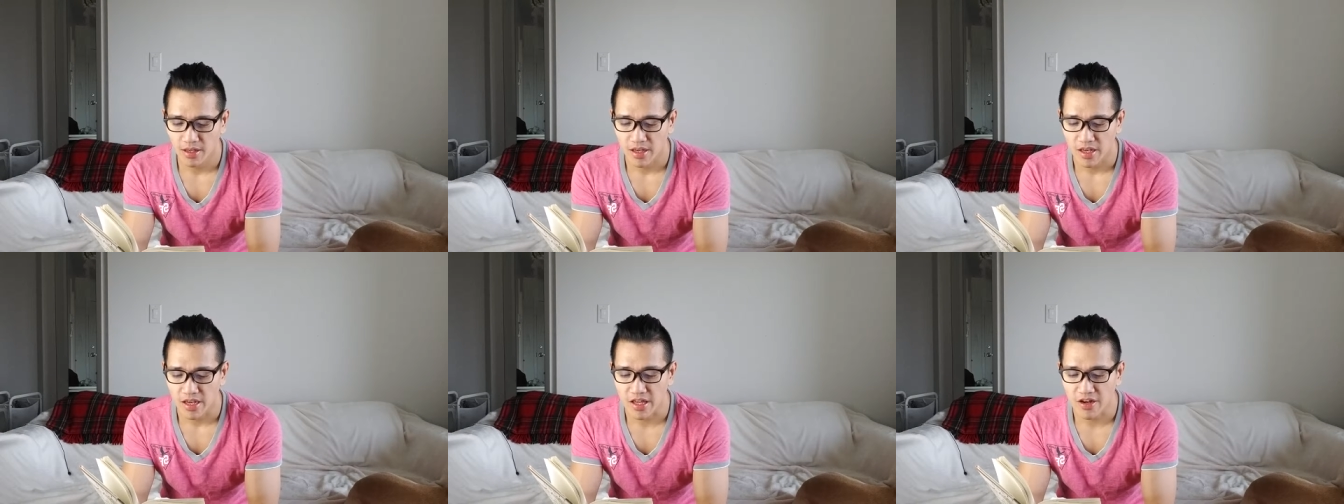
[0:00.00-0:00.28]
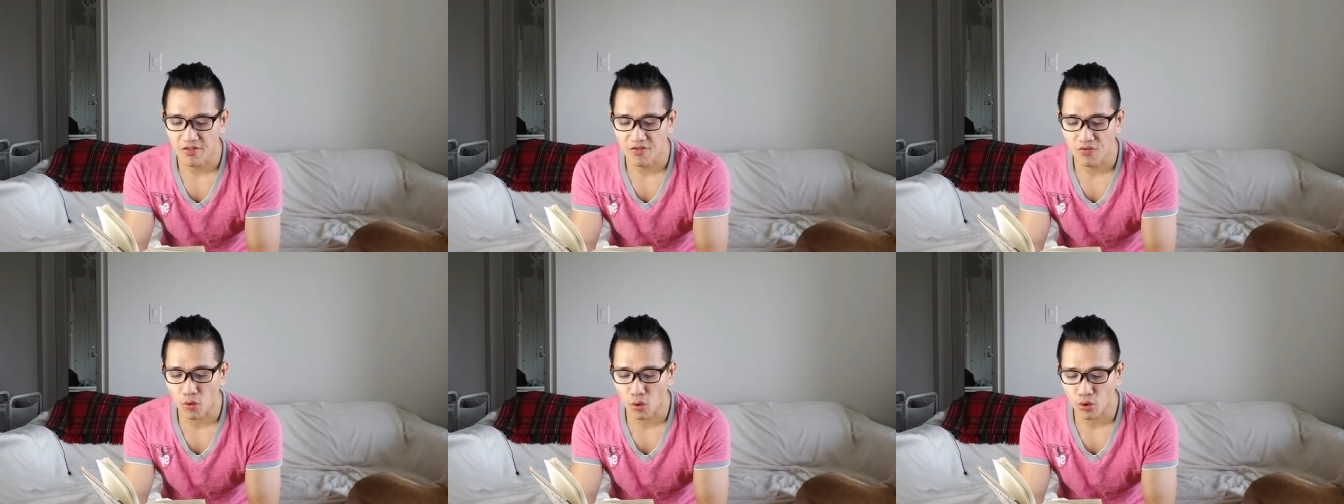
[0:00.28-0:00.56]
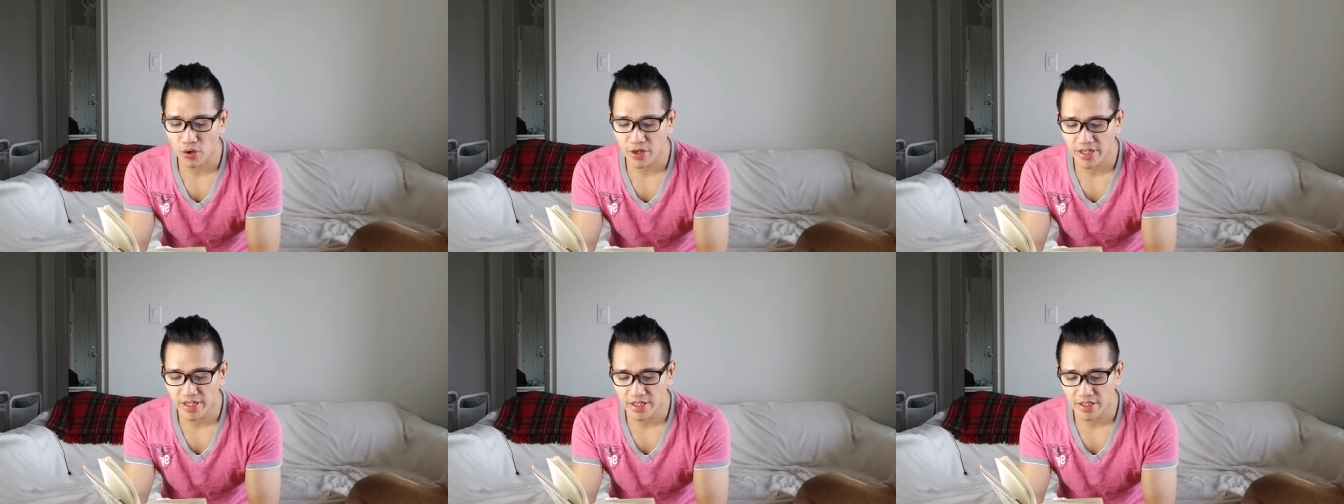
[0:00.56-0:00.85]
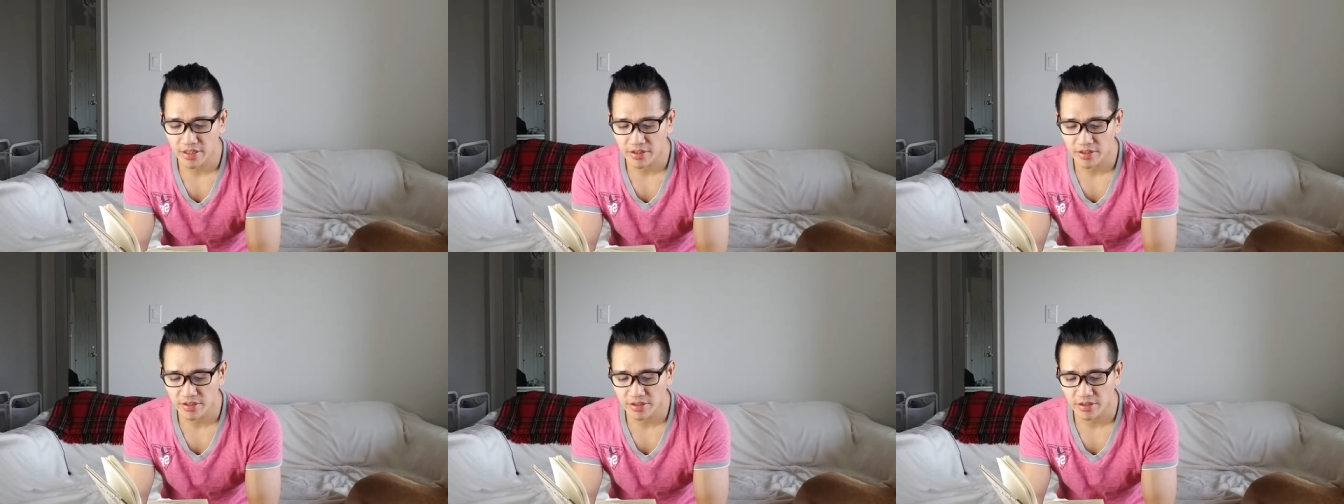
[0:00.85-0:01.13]
In 40
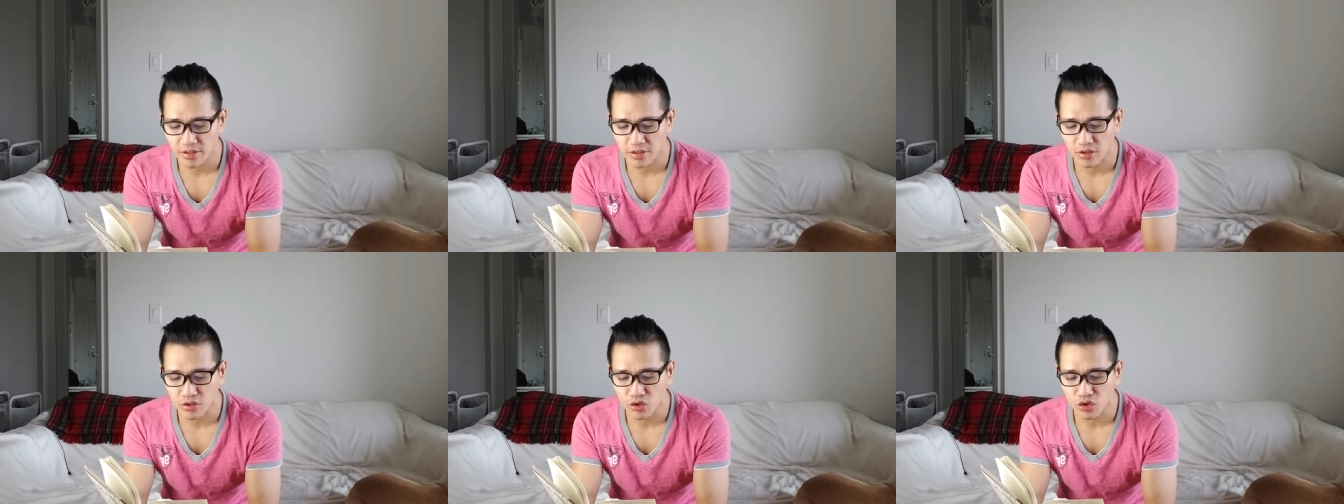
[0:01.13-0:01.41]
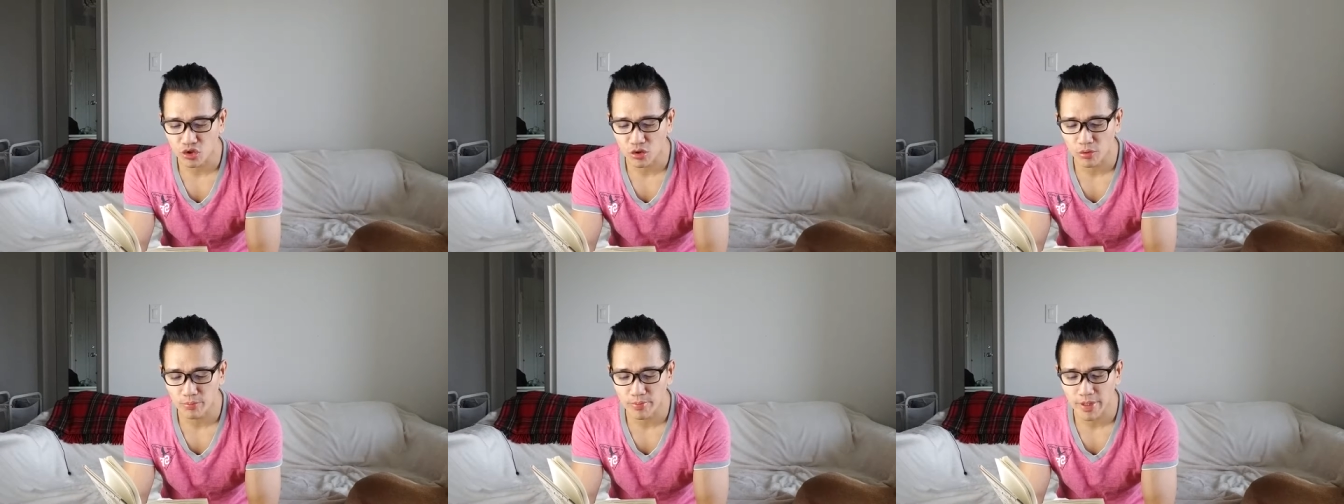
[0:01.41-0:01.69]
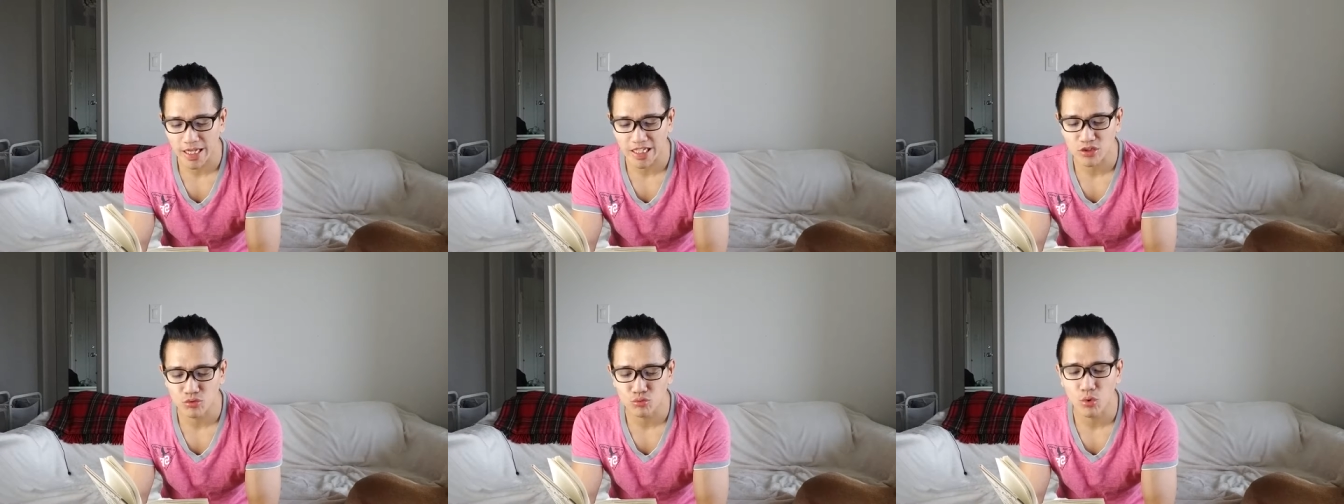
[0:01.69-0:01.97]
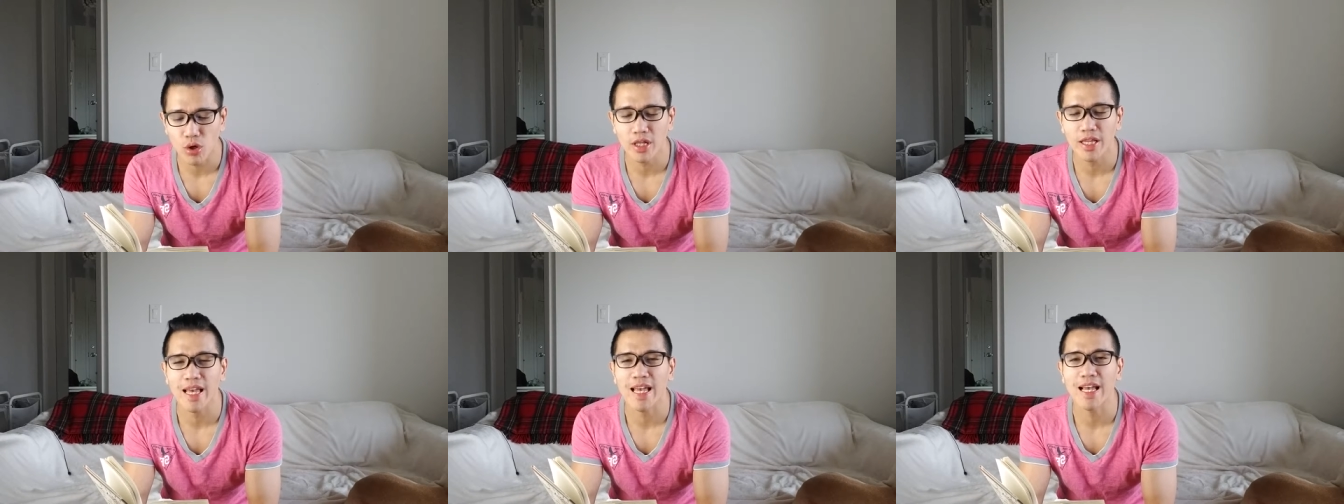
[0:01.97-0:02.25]
years, you shall be as
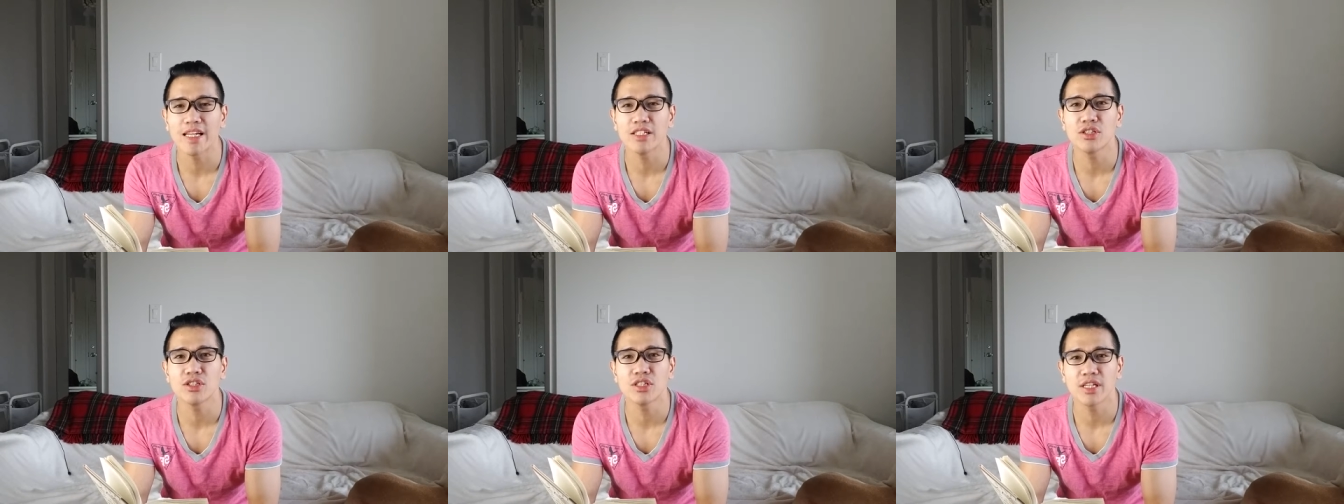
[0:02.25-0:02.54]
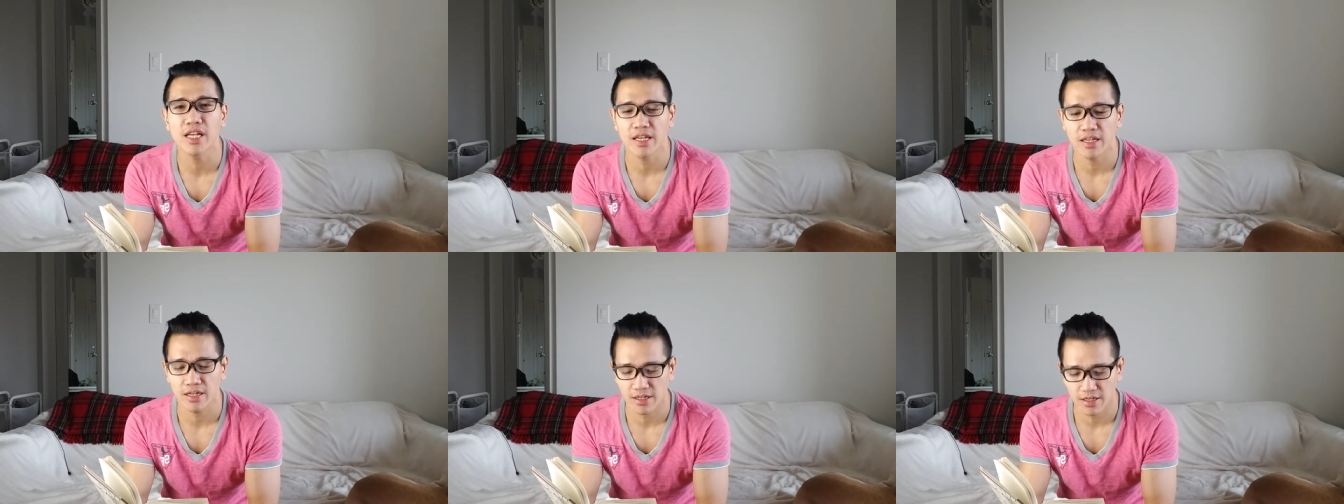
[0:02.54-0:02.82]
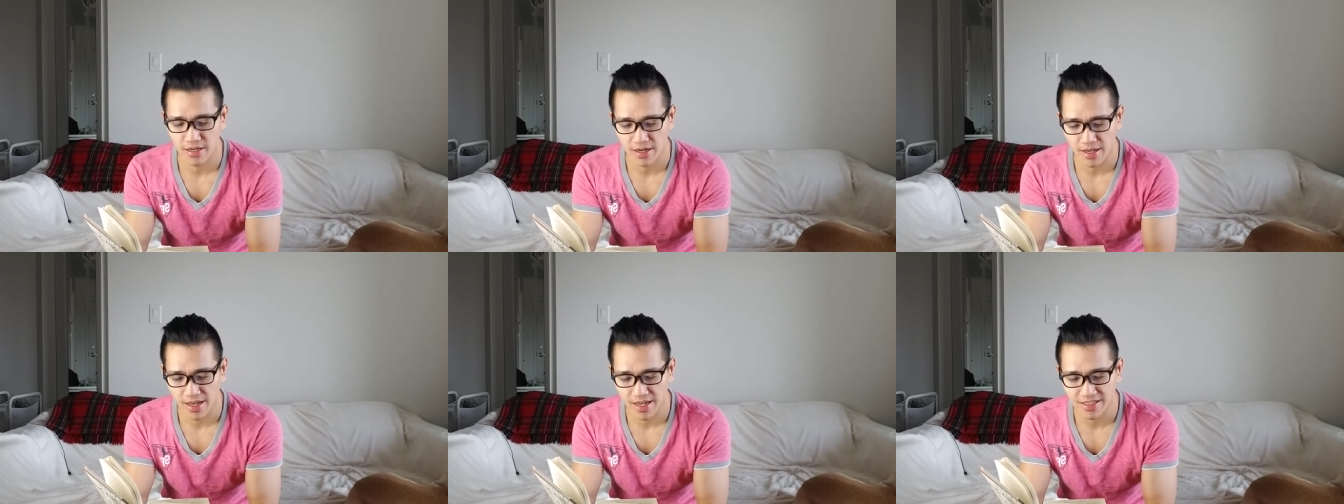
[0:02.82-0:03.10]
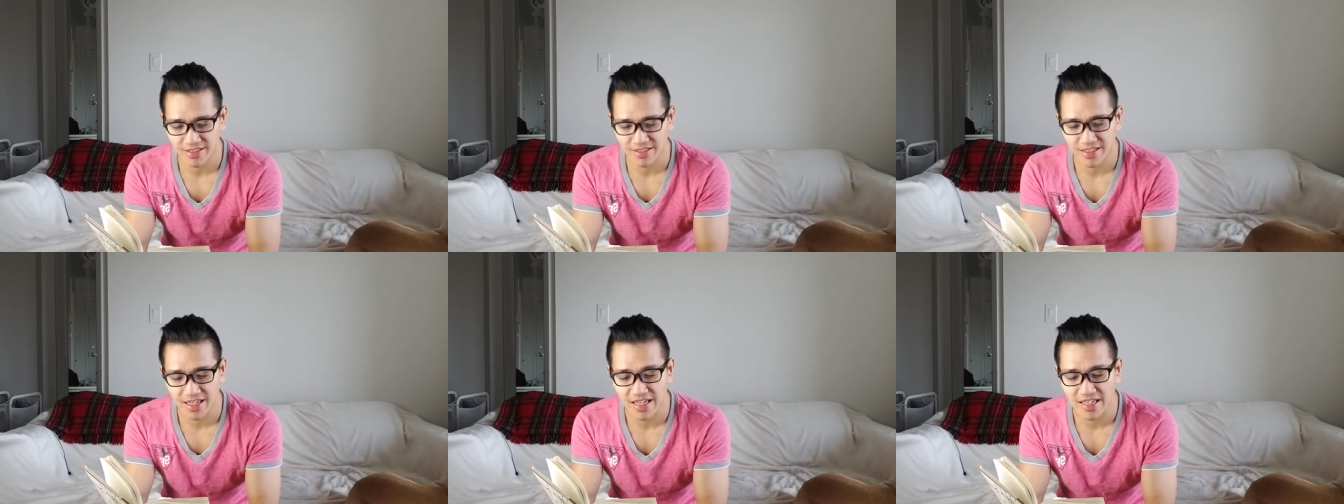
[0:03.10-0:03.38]
well educated
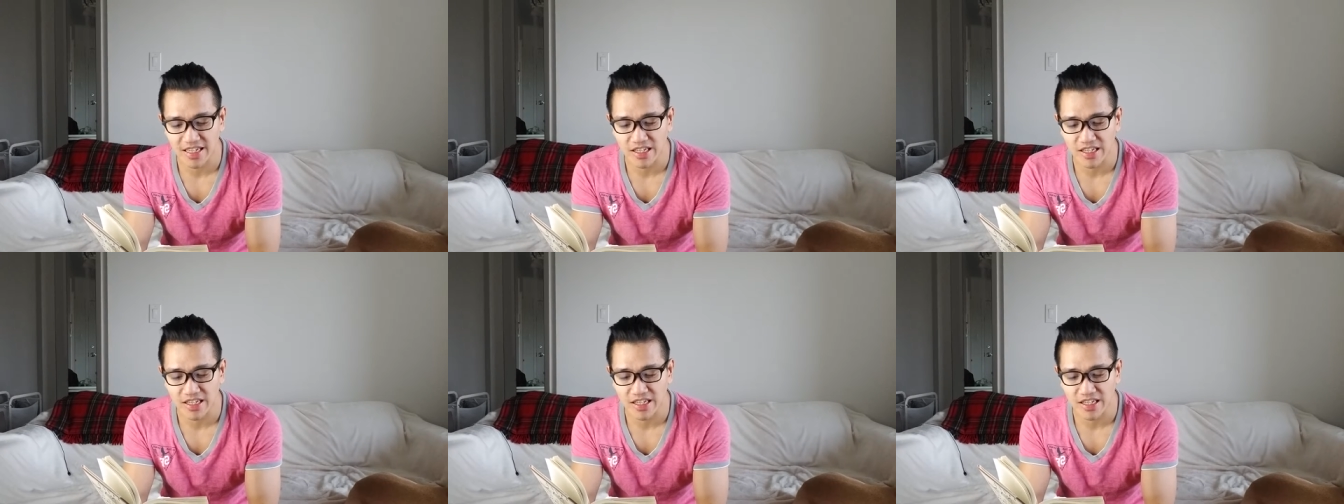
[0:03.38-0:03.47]
as any